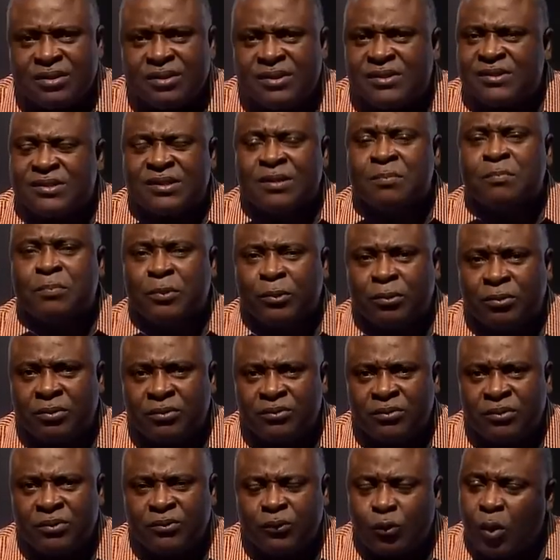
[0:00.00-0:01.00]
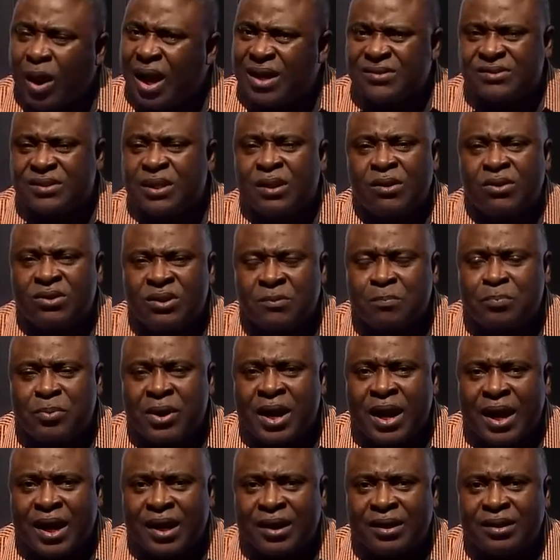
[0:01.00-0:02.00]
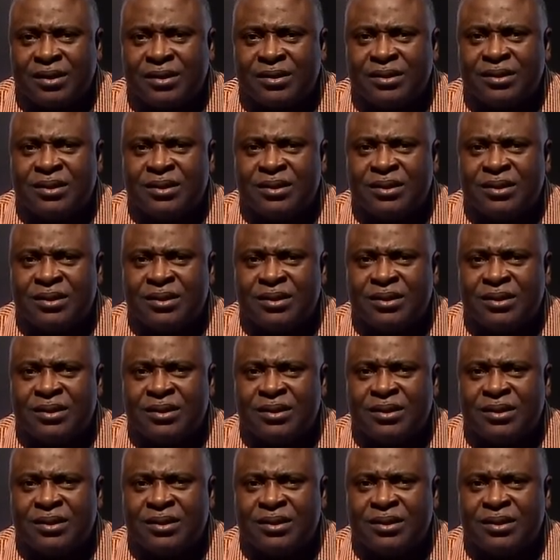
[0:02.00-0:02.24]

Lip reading: is simple: to ask the Lord in prayer.